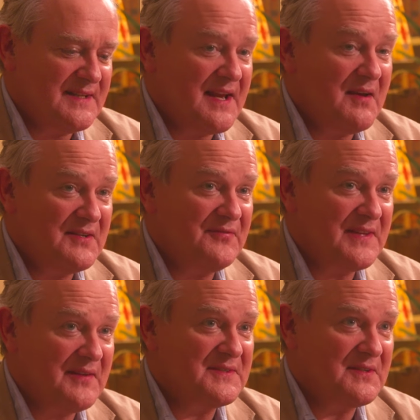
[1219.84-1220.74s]
they only
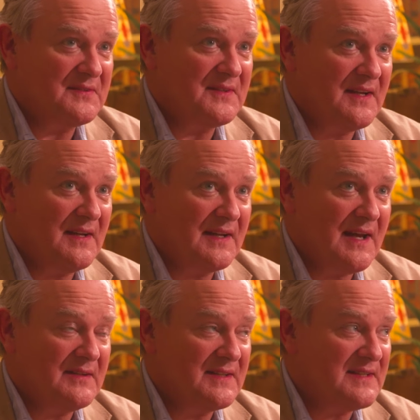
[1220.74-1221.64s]
they took I
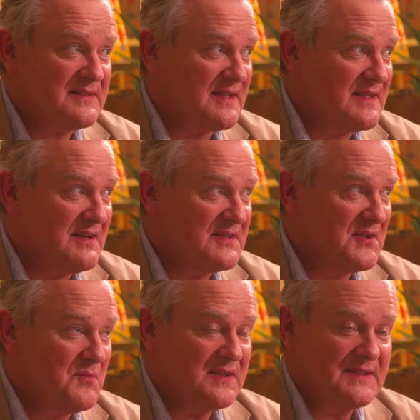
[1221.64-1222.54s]
gathered yesterday they only
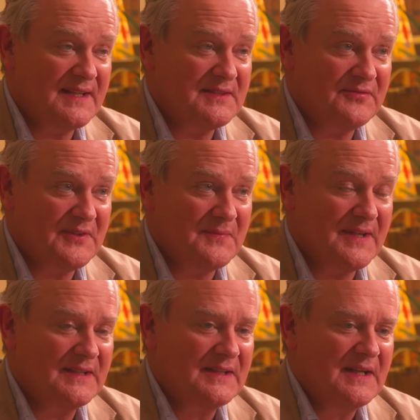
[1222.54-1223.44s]
took one day to film
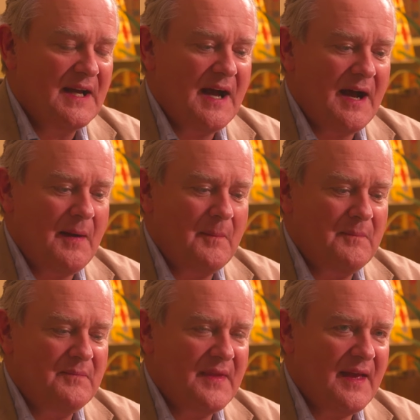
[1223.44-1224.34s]
it.
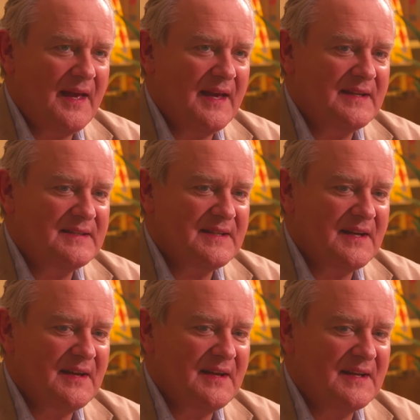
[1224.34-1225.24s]
Um, and
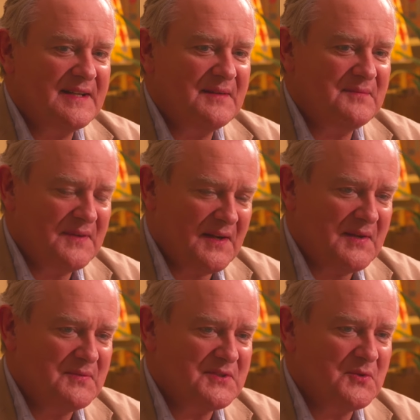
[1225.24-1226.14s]
uh, and he you know
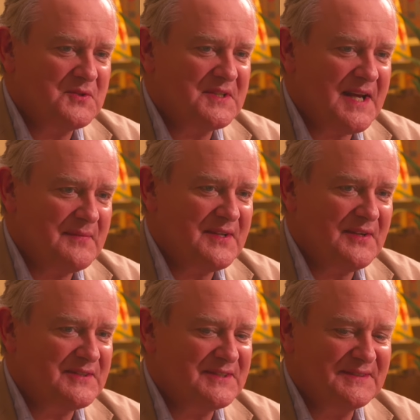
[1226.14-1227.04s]
he was taught to tap
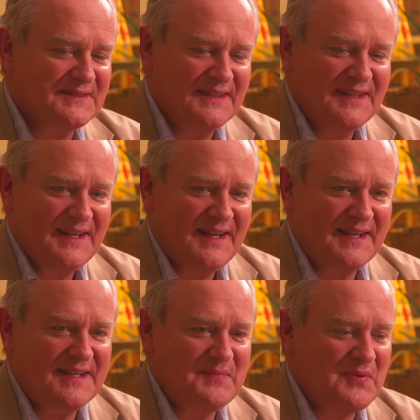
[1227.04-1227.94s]
dance and
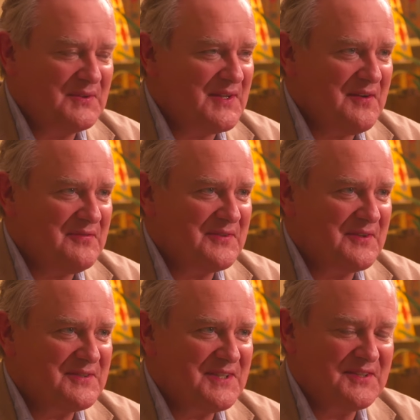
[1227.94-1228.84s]
and he pulled it off with
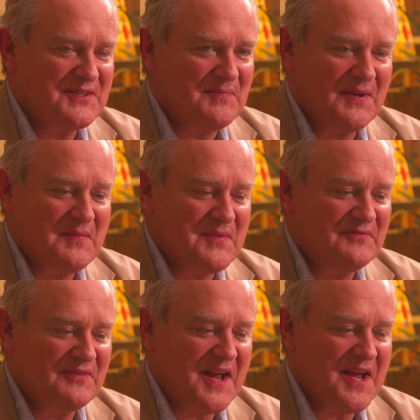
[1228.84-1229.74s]
such a plum
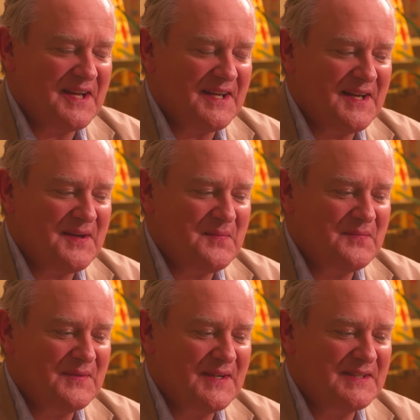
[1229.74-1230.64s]
and flair.
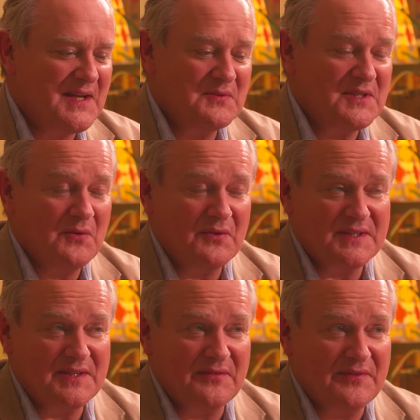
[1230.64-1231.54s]
Um, he was
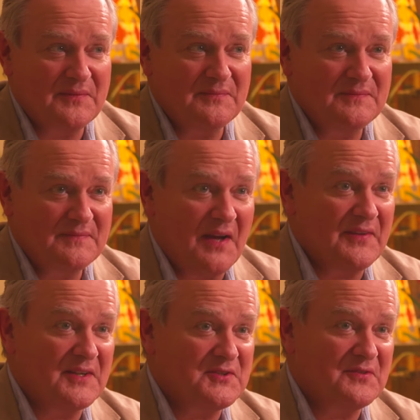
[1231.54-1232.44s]
glorious in the film. I
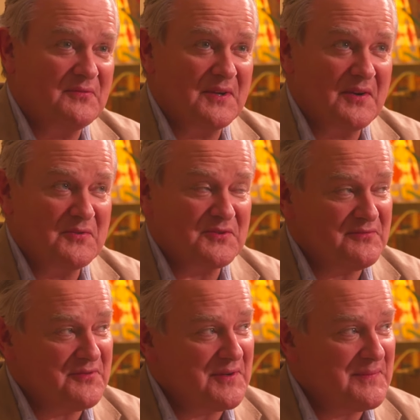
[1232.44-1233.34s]
think he should have won an Oscar
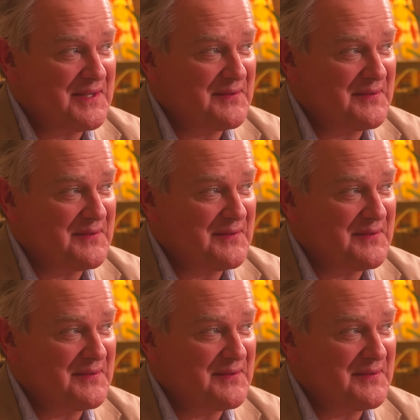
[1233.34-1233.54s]
for it, but